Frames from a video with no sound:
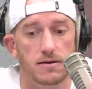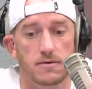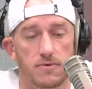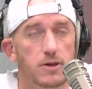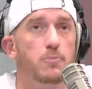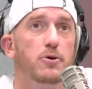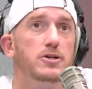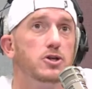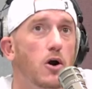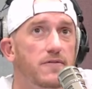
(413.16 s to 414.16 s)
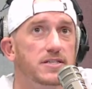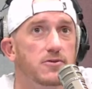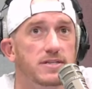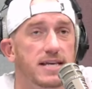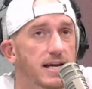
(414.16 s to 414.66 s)
Right? You put Jarvis
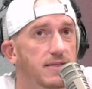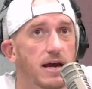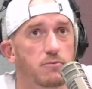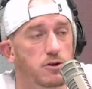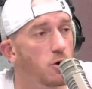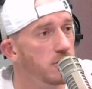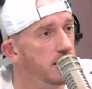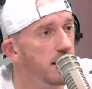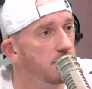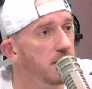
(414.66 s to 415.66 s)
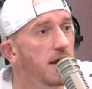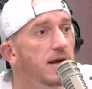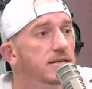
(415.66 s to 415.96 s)
on the second line with Kotkaniemi,